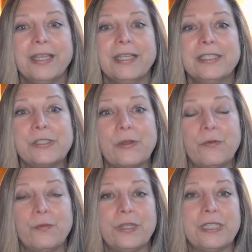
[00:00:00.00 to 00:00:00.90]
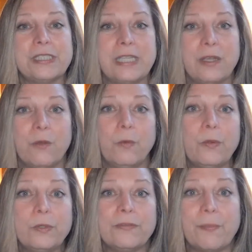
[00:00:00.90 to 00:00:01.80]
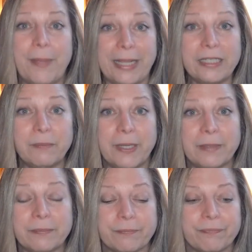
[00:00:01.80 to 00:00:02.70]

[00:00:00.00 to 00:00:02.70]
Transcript: So with this wound of abandonment,